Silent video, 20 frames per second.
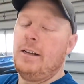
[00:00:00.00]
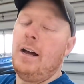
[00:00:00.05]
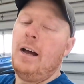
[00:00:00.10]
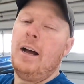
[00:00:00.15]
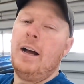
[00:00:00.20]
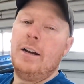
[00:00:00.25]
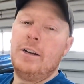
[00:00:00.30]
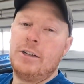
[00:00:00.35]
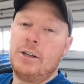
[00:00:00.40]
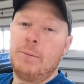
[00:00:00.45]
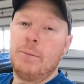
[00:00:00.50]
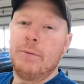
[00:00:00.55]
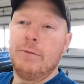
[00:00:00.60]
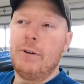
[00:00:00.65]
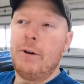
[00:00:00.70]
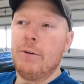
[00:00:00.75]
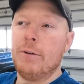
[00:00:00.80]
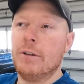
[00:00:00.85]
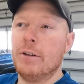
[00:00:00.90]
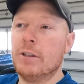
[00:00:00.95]
Dodge that we
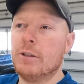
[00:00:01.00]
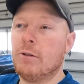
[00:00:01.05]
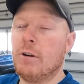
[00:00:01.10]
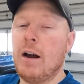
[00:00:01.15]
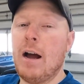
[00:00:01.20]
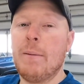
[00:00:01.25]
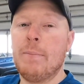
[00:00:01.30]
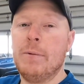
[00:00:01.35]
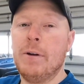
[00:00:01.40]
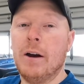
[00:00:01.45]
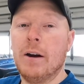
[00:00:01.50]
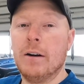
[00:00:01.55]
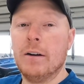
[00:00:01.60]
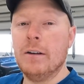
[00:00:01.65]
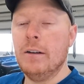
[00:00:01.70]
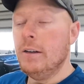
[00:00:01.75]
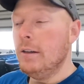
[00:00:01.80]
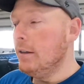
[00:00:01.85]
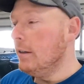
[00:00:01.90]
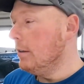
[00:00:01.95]
found in the scrapyard.
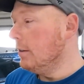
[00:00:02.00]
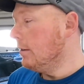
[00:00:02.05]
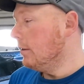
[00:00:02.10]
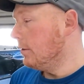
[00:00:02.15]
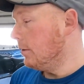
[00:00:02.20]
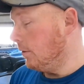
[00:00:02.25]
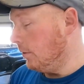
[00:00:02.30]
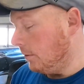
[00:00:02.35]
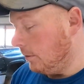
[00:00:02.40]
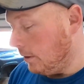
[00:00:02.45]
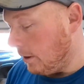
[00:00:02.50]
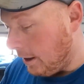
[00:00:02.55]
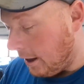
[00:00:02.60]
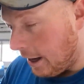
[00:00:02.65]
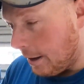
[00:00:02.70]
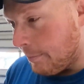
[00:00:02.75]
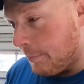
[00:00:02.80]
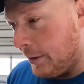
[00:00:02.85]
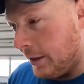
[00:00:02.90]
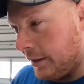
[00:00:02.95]
So
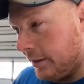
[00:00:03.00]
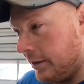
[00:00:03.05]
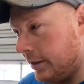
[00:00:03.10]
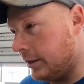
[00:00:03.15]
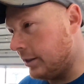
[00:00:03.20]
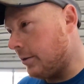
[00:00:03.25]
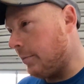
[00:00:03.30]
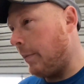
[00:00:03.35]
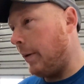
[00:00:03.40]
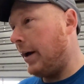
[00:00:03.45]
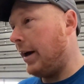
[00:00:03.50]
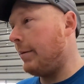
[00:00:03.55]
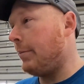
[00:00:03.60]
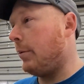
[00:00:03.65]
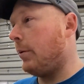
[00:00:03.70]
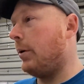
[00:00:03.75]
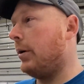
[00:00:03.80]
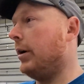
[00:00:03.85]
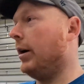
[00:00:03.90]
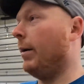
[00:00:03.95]
I picked this bad
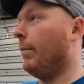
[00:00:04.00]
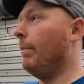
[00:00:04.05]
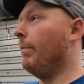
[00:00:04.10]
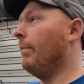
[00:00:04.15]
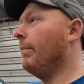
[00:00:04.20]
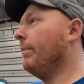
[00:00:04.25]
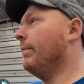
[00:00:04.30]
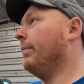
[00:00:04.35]
boy up